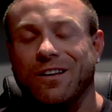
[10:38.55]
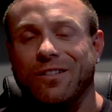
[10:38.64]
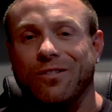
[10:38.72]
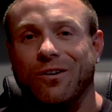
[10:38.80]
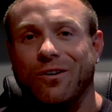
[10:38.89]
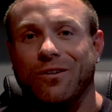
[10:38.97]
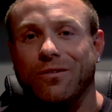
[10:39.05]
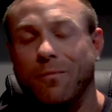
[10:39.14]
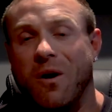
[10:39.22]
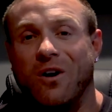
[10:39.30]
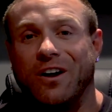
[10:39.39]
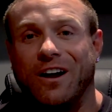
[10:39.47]
the
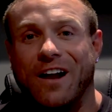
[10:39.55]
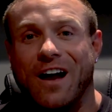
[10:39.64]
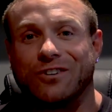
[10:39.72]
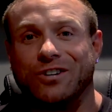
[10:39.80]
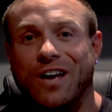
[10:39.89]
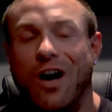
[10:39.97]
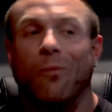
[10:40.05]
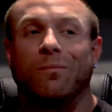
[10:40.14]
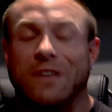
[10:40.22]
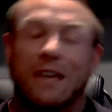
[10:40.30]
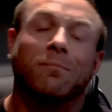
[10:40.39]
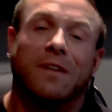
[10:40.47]
partying actually helped
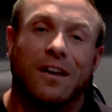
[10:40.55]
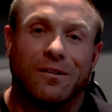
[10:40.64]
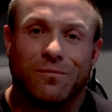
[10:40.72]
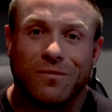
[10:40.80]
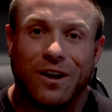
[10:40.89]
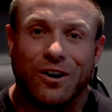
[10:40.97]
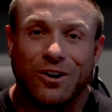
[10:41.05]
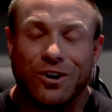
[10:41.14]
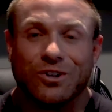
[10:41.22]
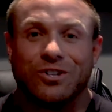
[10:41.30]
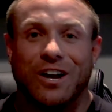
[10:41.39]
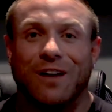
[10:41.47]
keep me in
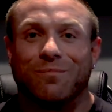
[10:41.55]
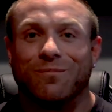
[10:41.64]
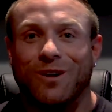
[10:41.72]
good shape.